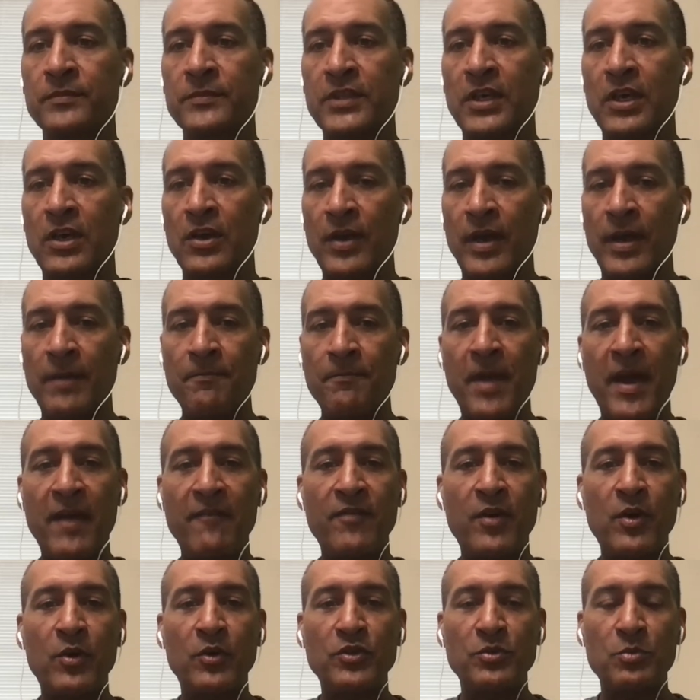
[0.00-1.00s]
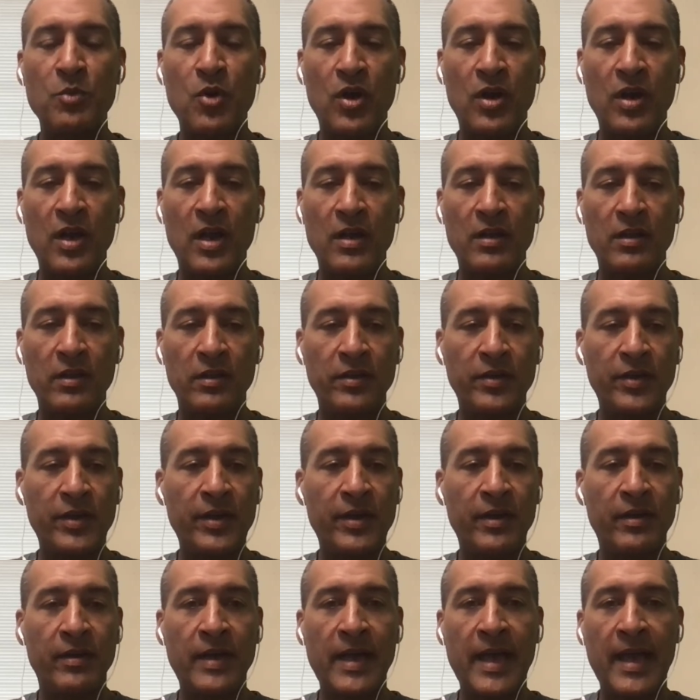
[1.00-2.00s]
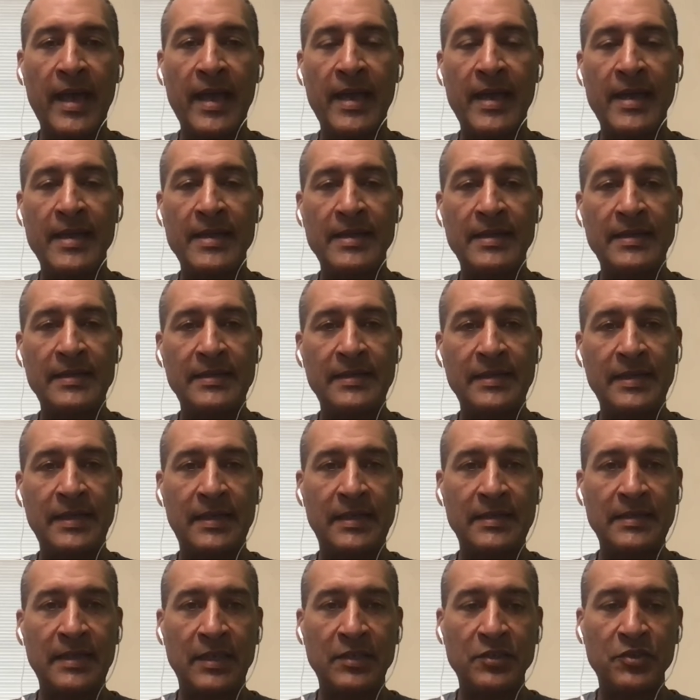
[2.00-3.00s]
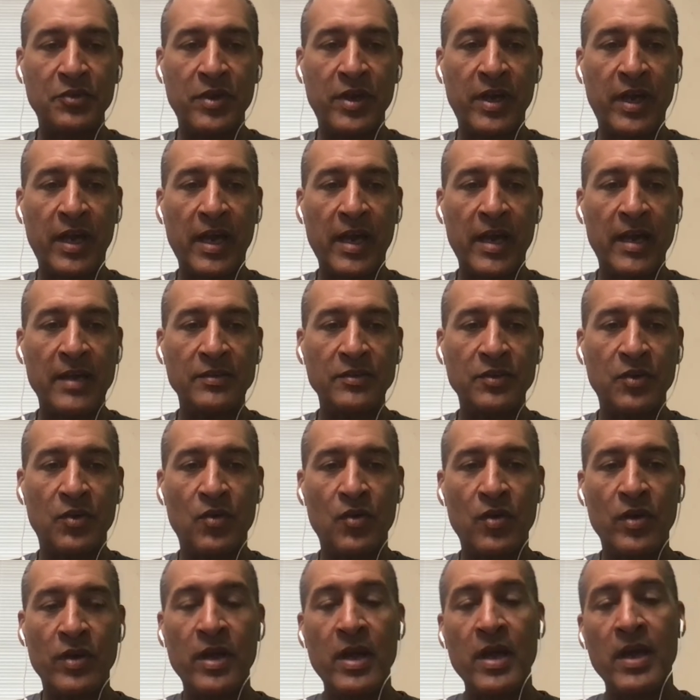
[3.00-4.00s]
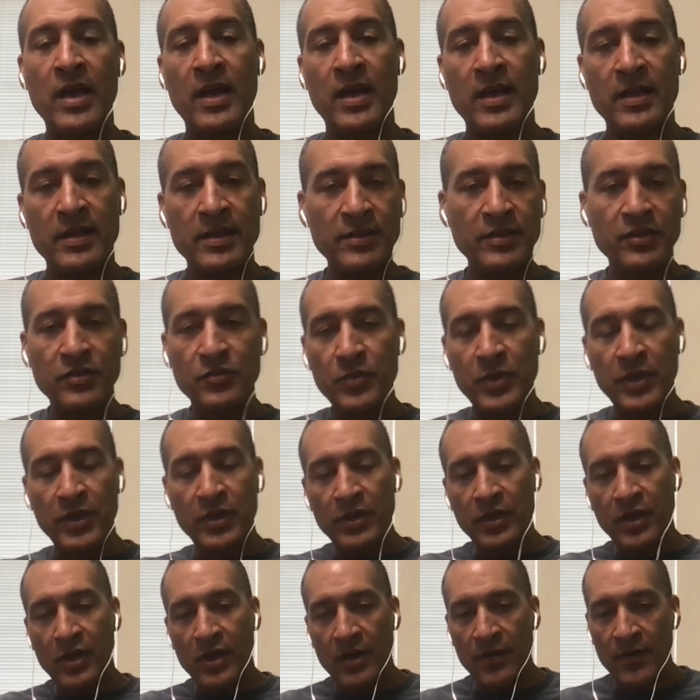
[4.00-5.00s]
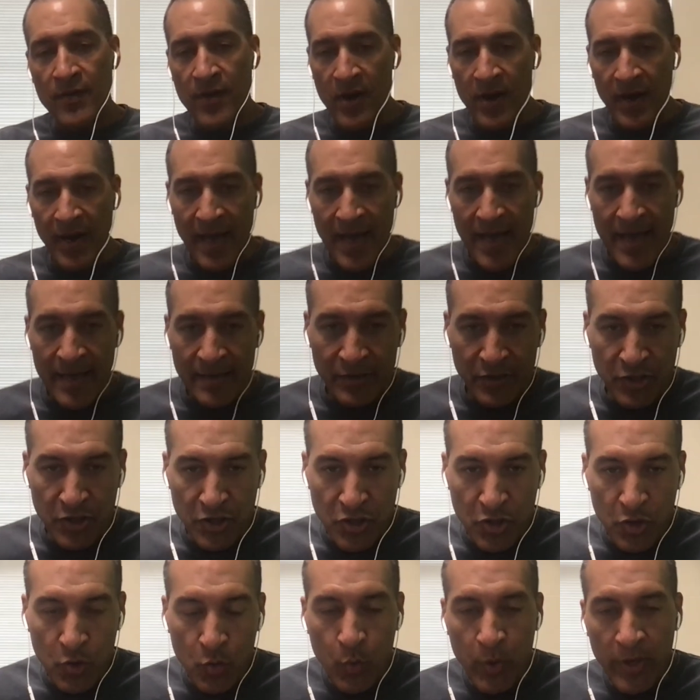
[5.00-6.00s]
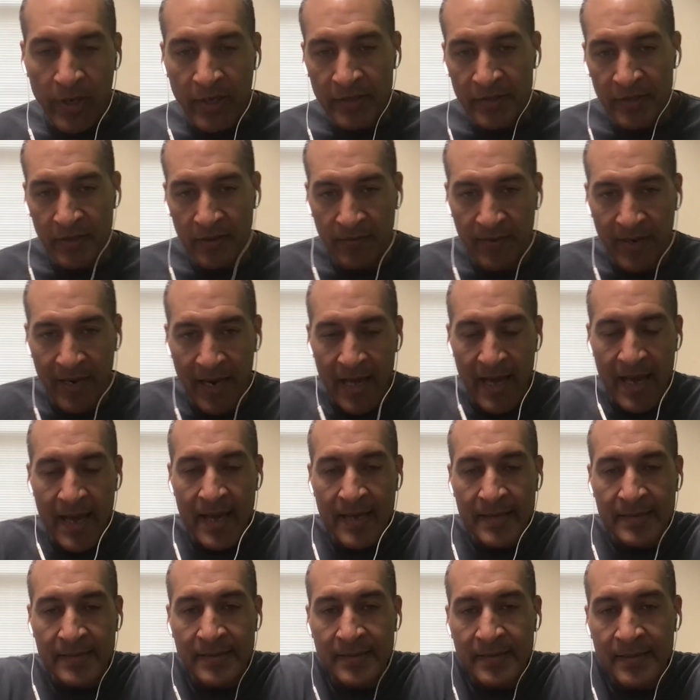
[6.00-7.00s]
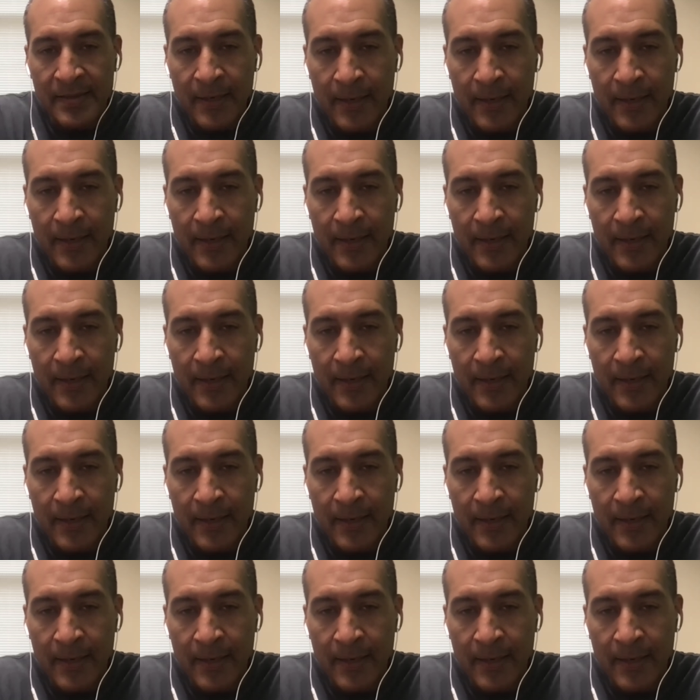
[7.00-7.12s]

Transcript: Okay, hey folks, Mark Locklear here, and this is a screencast on. This is really going to cover our last 2 weeks of class.